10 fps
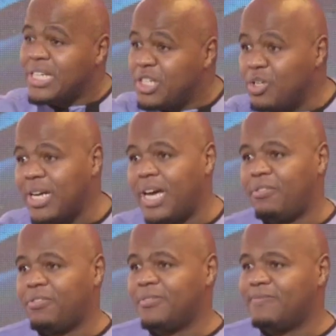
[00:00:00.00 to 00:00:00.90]
in your
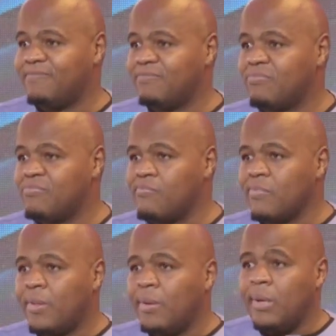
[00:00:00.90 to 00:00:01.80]
life.
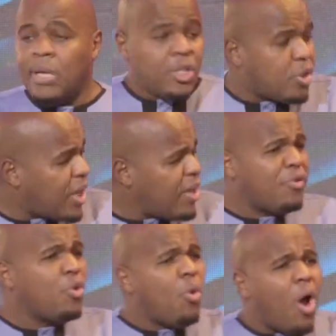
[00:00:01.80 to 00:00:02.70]
So if
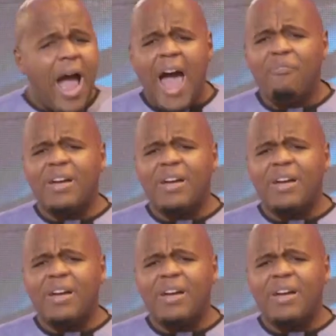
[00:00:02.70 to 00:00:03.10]
you have a